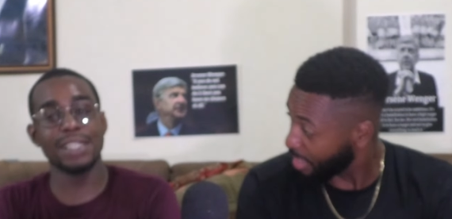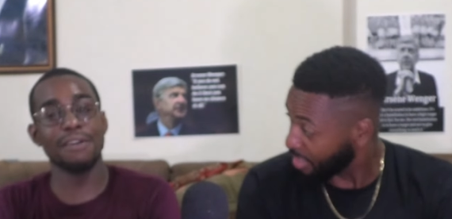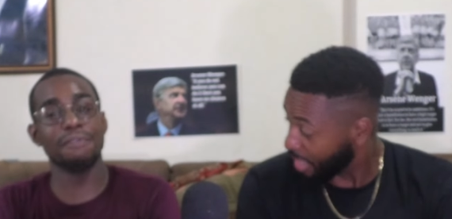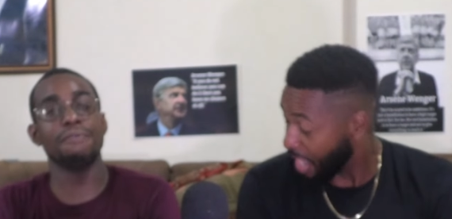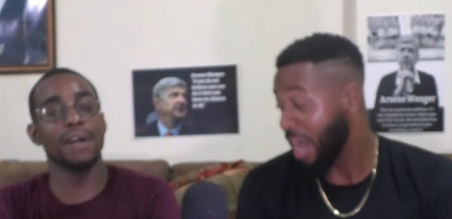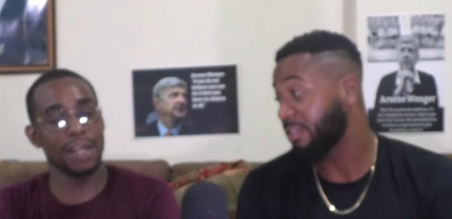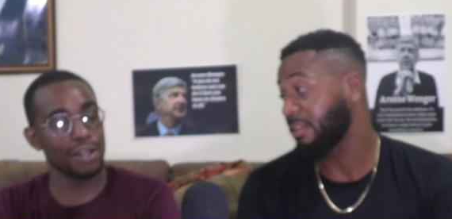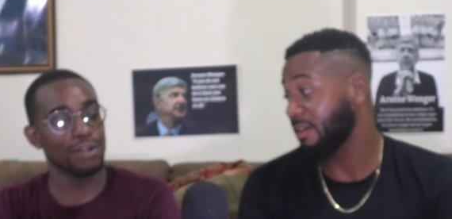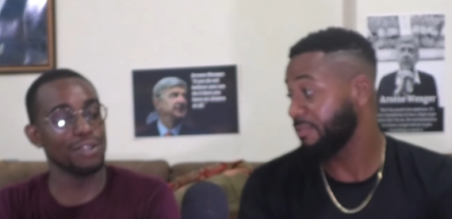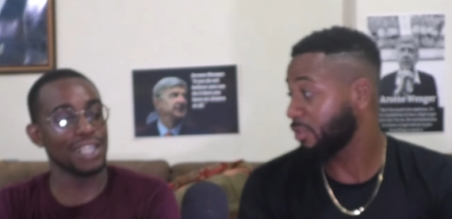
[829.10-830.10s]
Speaker 1: said. Ask
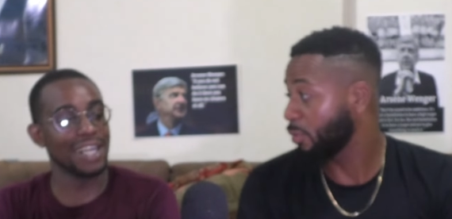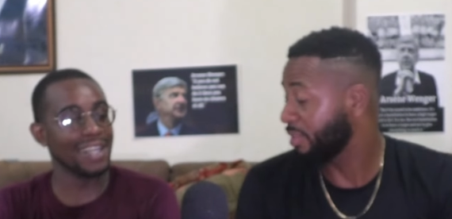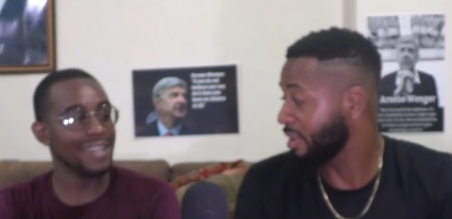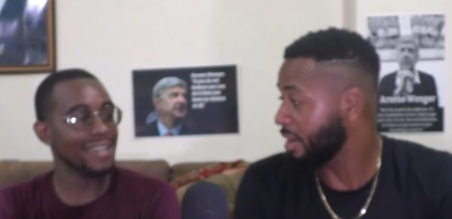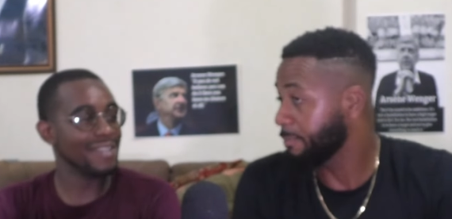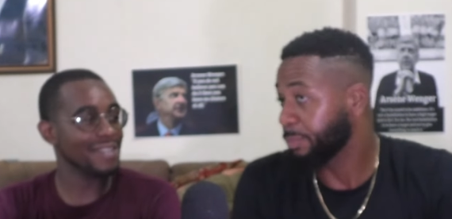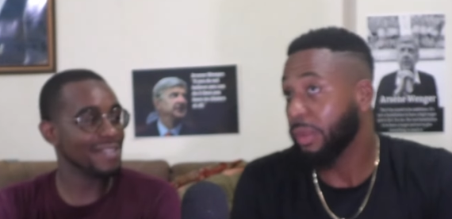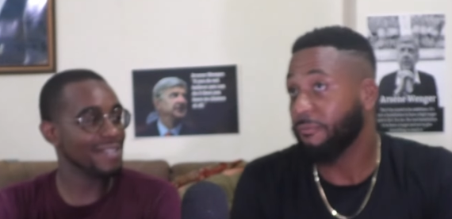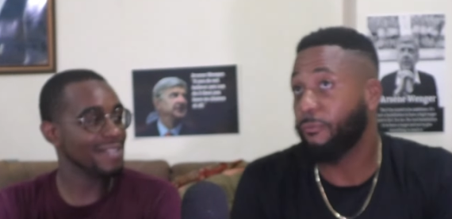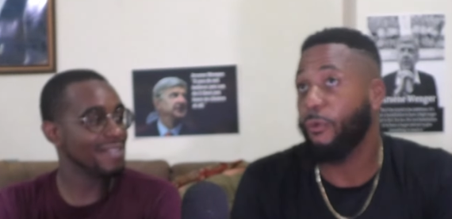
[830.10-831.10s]
yourself this question:
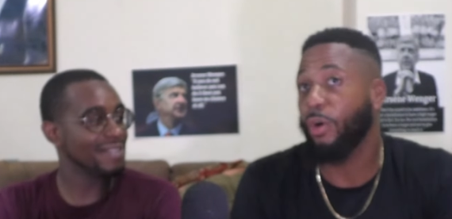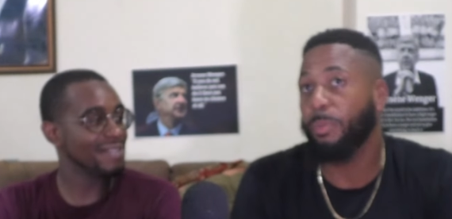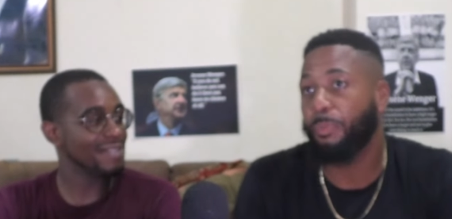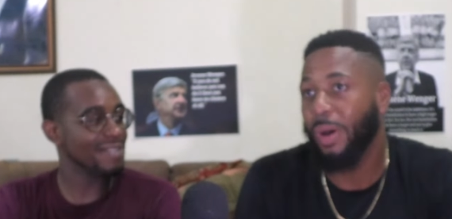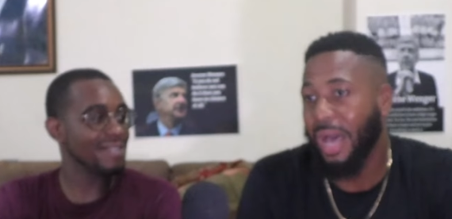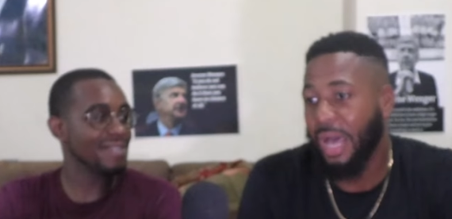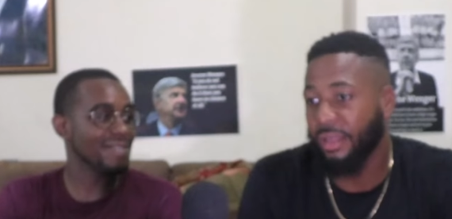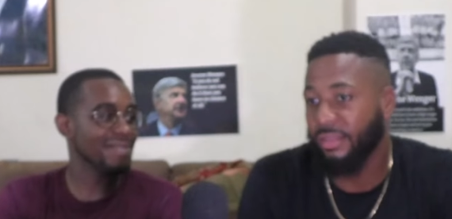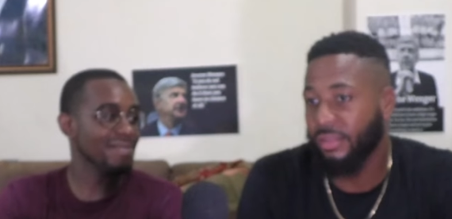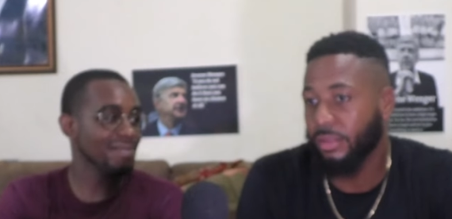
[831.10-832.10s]
for the
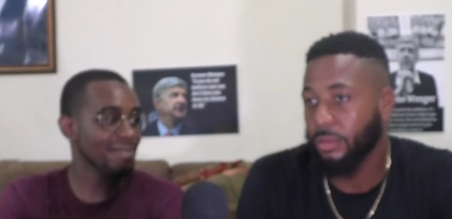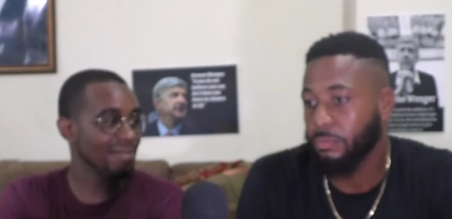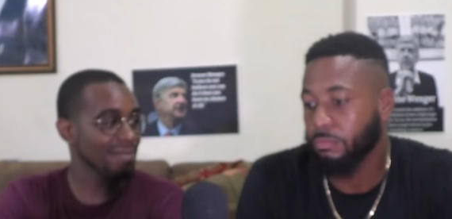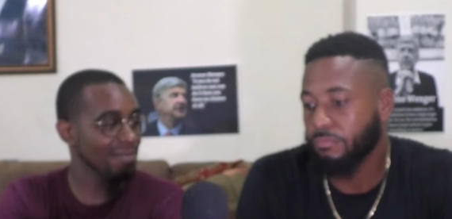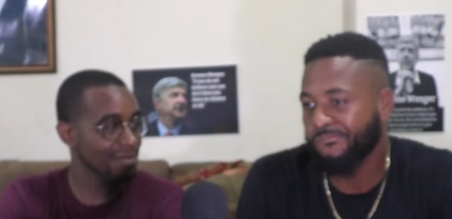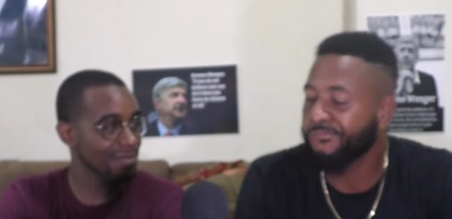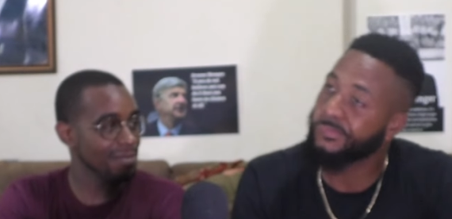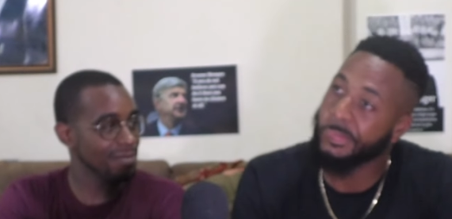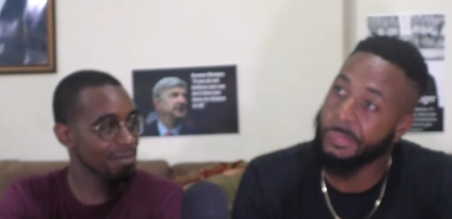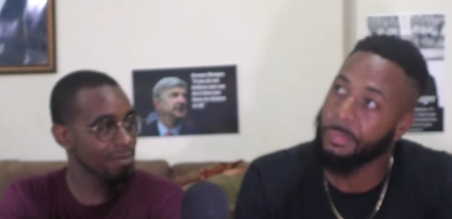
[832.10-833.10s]
past
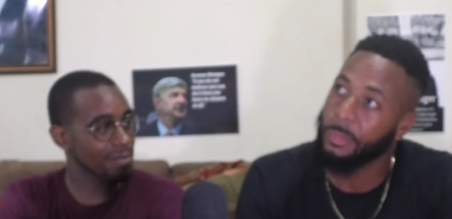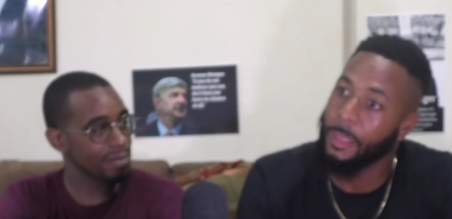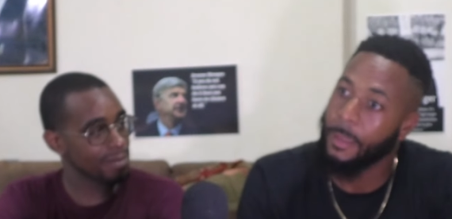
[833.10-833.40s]
mm,